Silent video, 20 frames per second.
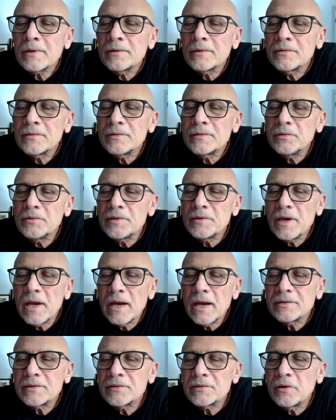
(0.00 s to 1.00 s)
Susie,
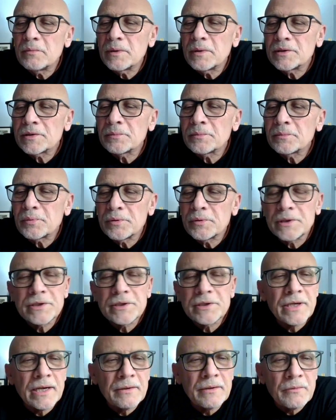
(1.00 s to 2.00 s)
I so much
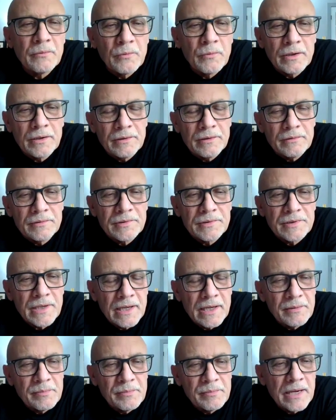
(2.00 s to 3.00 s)
appreciate what you
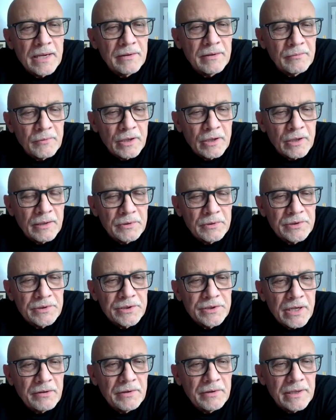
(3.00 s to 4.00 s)
said about what I was
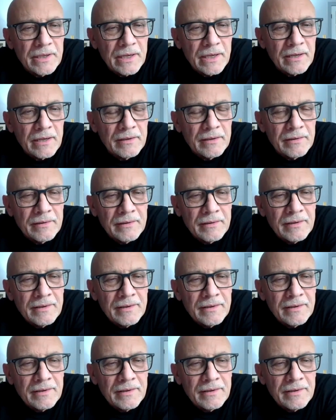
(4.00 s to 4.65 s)
sharing on,